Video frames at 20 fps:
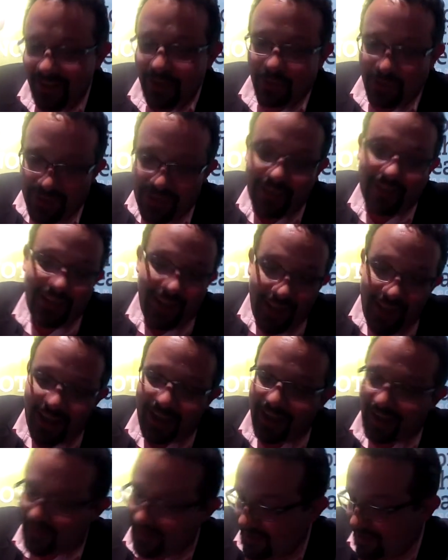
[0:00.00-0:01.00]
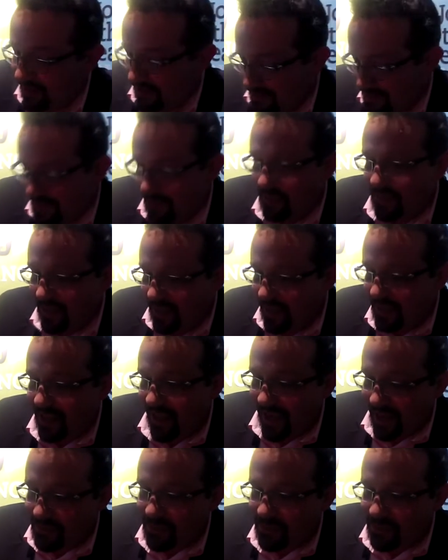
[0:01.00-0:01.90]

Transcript: Well, yeah, uh, uh, something like that.